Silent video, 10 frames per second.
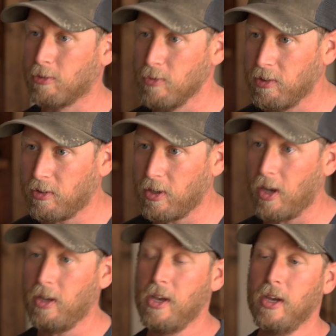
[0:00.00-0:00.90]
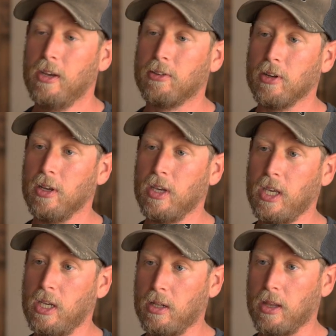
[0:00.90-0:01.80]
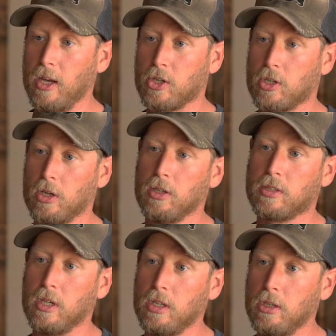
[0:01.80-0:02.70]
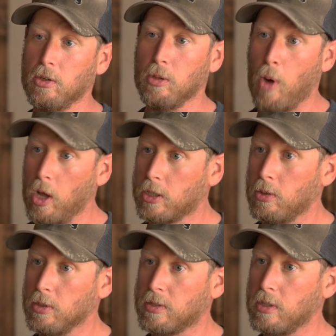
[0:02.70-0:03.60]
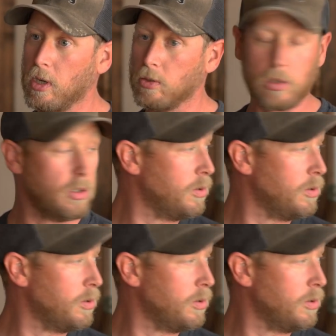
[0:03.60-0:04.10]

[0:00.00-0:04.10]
cerevisiae is going to eat that sugar. It's going to yield a molecule of CO2,